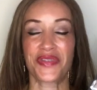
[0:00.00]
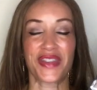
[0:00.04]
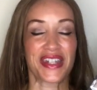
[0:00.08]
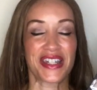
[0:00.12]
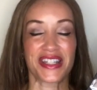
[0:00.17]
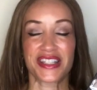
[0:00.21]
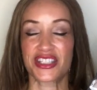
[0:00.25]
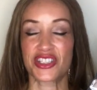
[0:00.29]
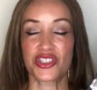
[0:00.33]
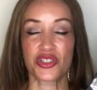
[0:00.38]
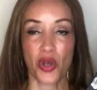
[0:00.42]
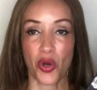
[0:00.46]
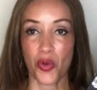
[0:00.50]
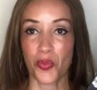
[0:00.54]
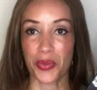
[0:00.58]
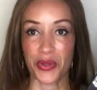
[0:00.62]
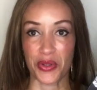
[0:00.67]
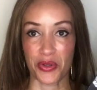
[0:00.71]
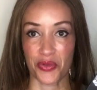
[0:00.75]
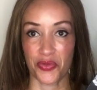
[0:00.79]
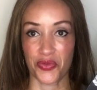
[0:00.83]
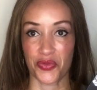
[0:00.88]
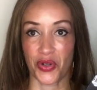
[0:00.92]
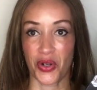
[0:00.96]
that it's so
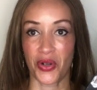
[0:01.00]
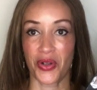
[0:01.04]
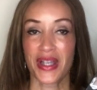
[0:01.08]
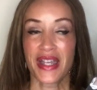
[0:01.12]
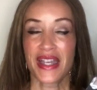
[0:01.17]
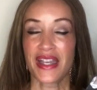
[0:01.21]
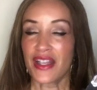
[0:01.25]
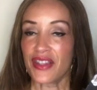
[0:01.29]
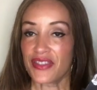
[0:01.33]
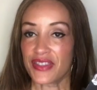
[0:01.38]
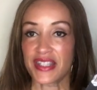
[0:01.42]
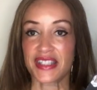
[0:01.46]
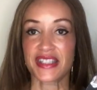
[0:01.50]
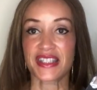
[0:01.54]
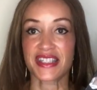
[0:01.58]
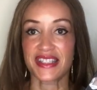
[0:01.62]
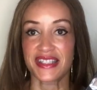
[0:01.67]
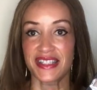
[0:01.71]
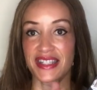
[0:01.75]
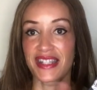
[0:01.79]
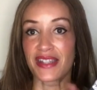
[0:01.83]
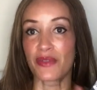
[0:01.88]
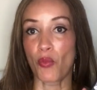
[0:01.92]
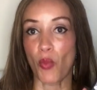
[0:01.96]
beautiful. This is
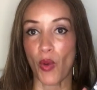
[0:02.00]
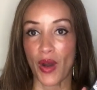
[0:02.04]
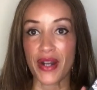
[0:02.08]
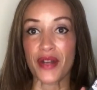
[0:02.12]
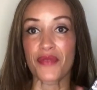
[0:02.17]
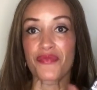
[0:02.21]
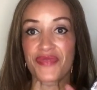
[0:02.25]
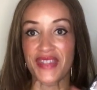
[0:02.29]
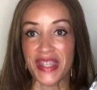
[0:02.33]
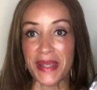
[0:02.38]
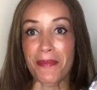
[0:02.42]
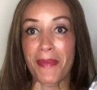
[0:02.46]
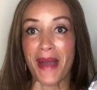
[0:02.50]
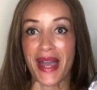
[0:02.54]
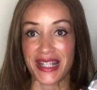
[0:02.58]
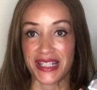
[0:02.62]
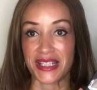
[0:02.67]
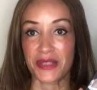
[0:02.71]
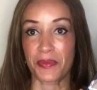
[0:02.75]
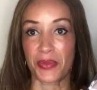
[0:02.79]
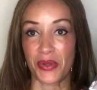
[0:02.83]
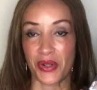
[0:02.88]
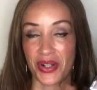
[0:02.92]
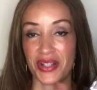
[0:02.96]
the, one of the
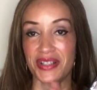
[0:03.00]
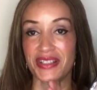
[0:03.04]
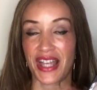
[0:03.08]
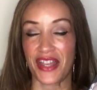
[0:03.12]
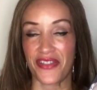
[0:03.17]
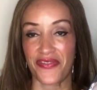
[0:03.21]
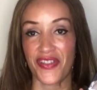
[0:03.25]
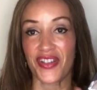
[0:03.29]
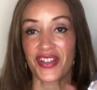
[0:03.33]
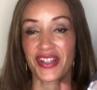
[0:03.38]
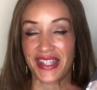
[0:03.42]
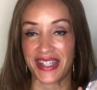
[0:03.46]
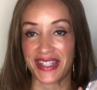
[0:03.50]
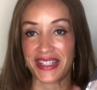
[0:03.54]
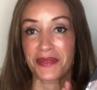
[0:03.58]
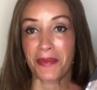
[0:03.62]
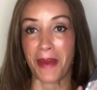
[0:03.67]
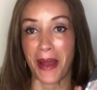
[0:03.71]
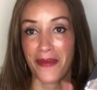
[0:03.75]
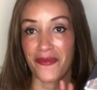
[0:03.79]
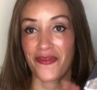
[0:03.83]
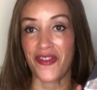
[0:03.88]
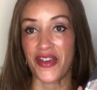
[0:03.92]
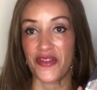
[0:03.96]
best books. I feel like it's
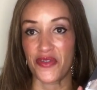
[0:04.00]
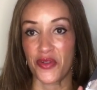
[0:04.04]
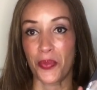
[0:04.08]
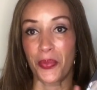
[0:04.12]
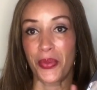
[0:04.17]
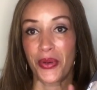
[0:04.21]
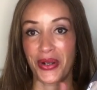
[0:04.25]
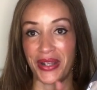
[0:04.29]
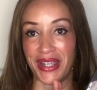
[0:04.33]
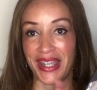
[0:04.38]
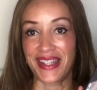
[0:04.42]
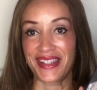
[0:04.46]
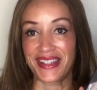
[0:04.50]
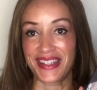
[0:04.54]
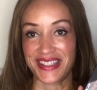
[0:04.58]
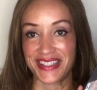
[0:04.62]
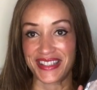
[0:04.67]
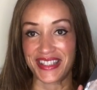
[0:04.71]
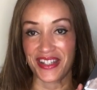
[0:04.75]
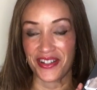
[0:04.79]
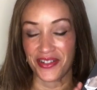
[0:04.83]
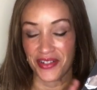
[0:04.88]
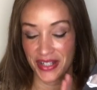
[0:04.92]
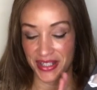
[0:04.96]
my favorite book in the
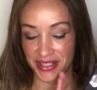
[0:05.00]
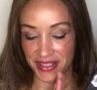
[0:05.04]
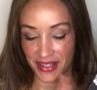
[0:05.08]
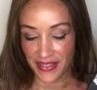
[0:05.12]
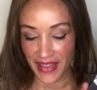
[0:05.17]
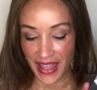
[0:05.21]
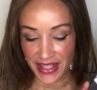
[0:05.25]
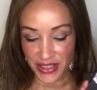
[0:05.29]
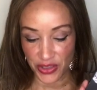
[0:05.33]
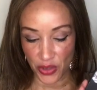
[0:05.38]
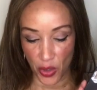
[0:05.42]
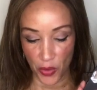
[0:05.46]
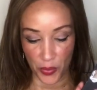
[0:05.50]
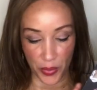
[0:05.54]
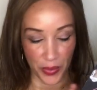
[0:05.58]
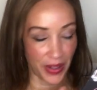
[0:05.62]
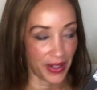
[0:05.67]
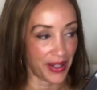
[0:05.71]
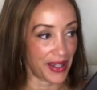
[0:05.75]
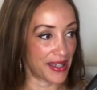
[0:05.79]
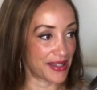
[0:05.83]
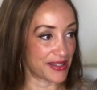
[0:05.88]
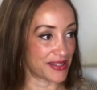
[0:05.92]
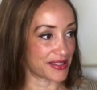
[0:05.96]
series, and that's Obrecht
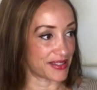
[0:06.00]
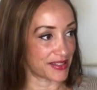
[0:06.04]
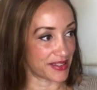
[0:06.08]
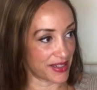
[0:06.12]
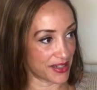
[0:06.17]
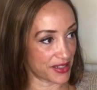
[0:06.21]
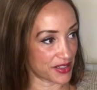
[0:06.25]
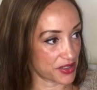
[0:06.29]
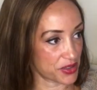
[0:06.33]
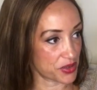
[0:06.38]
and Selena's